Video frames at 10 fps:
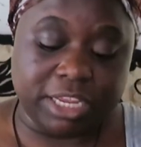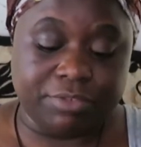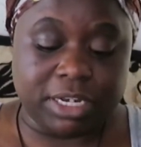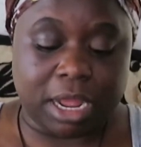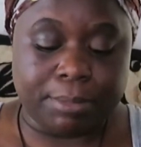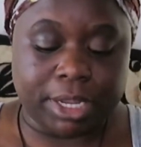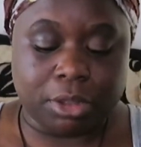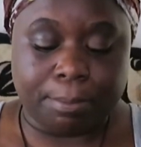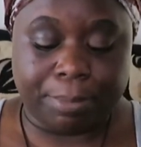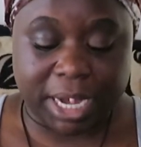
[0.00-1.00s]
even at my
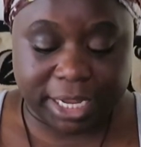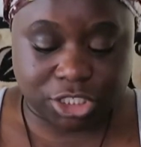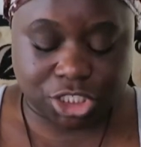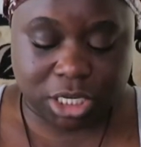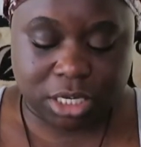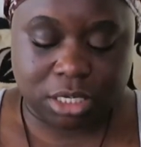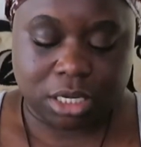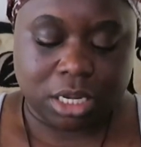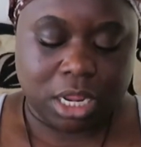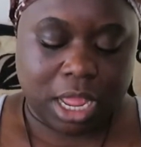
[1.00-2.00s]
complexion,
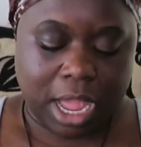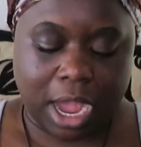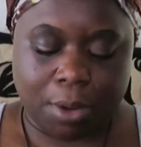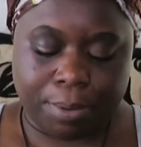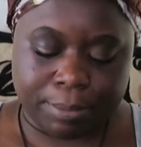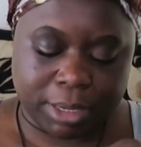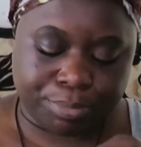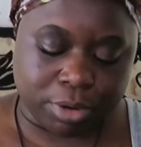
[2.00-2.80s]
helped me